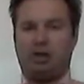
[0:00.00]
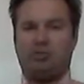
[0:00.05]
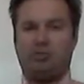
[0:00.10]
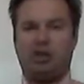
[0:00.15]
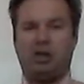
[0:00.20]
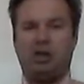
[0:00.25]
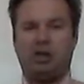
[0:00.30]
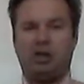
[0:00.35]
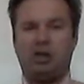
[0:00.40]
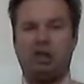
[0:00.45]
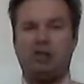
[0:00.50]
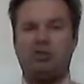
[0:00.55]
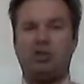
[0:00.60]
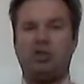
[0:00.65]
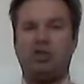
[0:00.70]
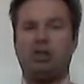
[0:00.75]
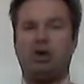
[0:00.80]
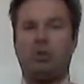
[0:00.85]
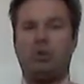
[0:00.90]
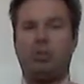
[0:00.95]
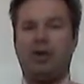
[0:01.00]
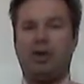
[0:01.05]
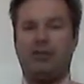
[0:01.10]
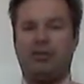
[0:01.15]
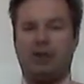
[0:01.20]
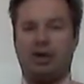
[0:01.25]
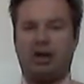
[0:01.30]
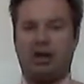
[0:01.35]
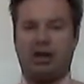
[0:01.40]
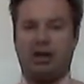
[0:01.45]
because even though we have
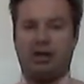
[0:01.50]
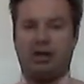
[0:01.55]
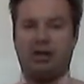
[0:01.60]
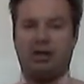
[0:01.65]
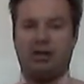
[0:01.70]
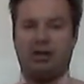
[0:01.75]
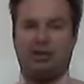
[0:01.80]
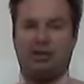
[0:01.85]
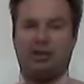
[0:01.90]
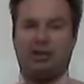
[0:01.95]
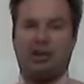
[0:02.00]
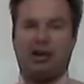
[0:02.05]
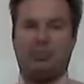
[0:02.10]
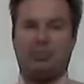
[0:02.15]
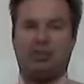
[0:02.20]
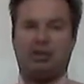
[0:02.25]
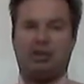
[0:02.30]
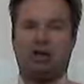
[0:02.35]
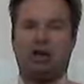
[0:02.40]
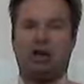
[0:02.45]
not gotten to the chapter